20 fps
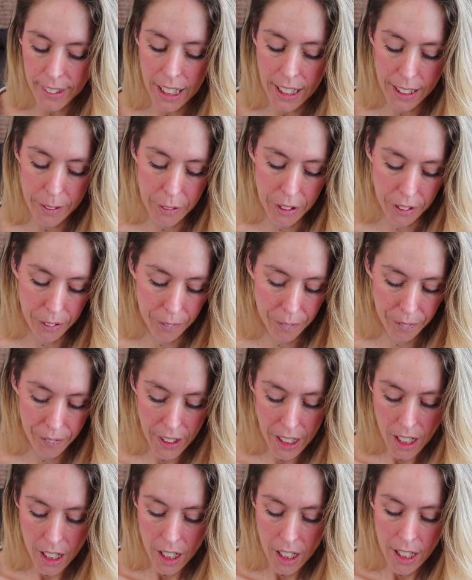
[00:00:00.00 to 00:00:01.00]
I do.
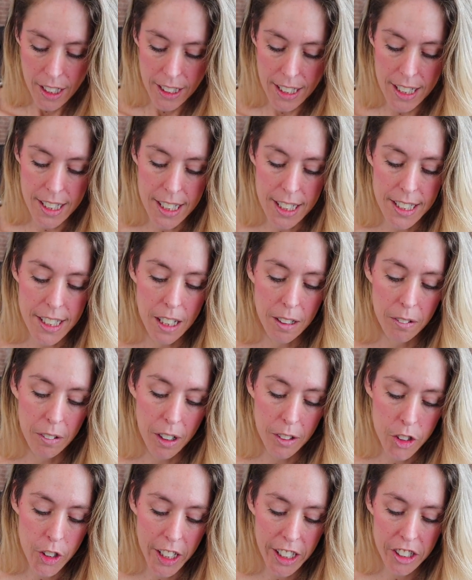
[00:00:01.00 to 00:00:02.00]
This is a
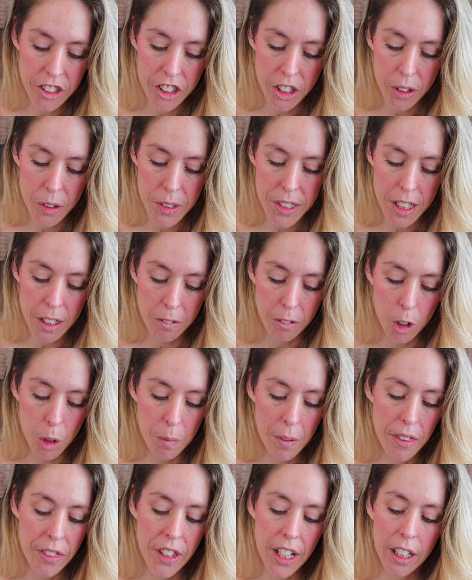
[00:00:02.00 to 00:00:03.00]
Trader Joe's
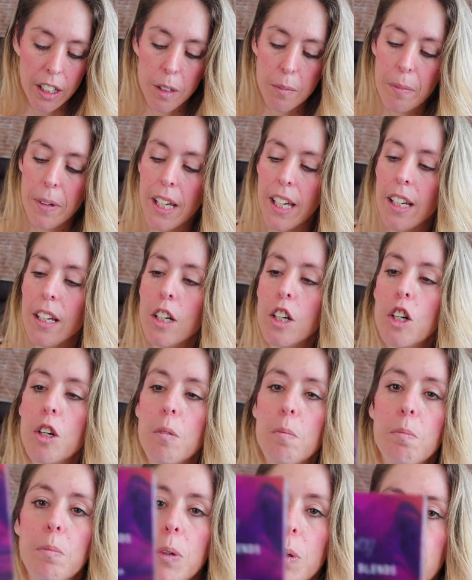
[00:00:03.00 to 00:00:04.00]
Aromatherapy
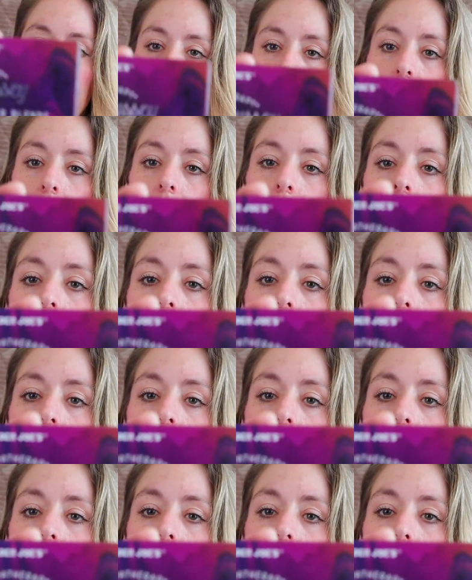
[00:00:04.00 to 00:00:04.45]
Moody